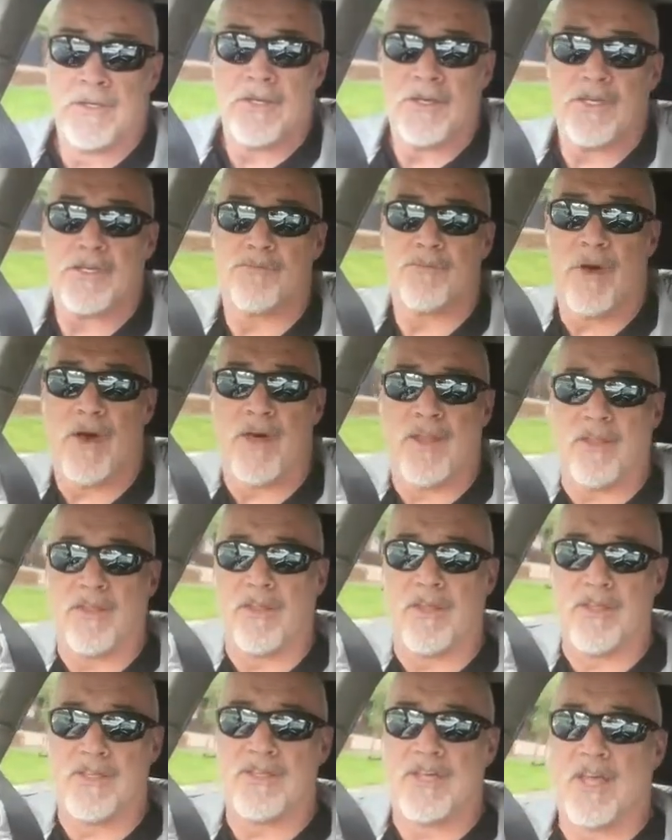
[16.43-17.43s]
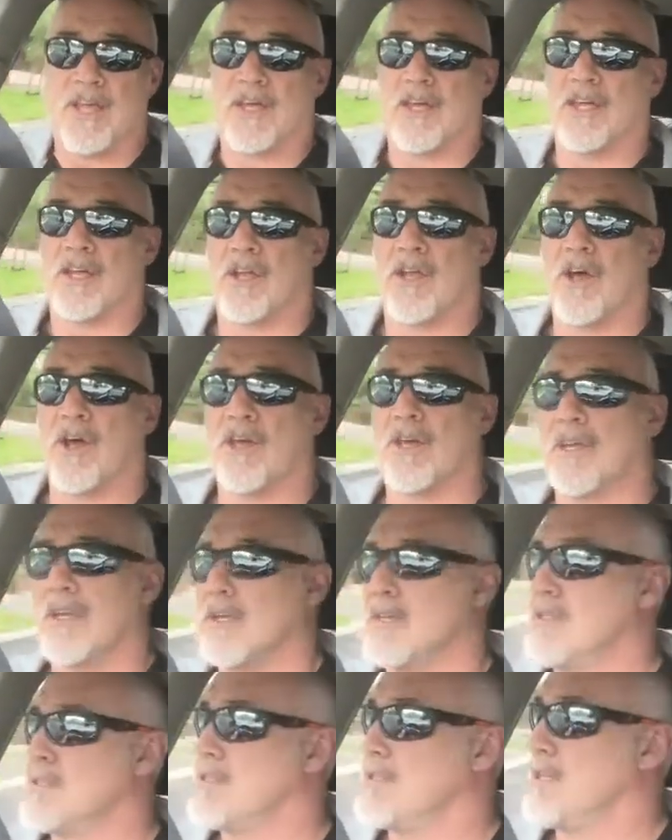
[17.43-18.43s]
as part of the Telling It Like It
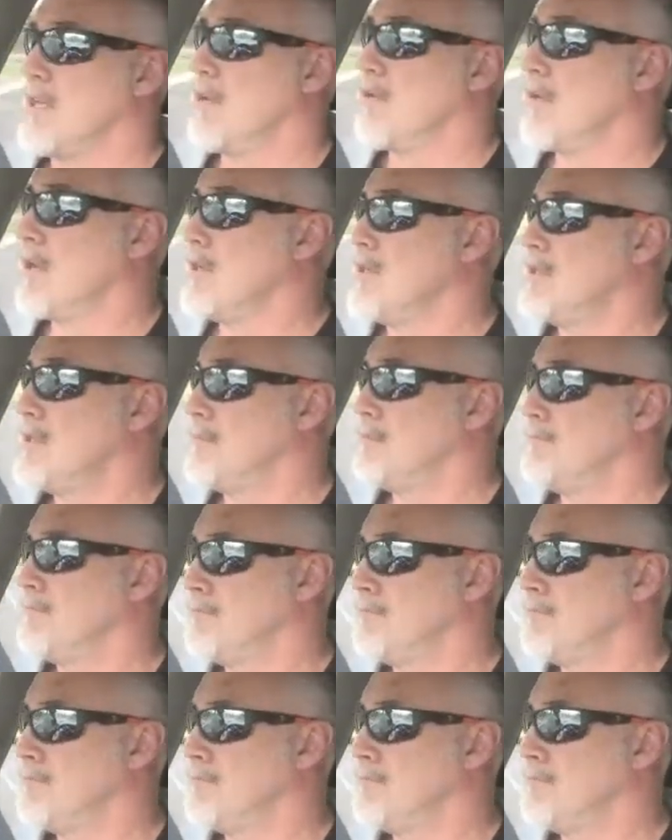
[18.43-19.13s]
Is series.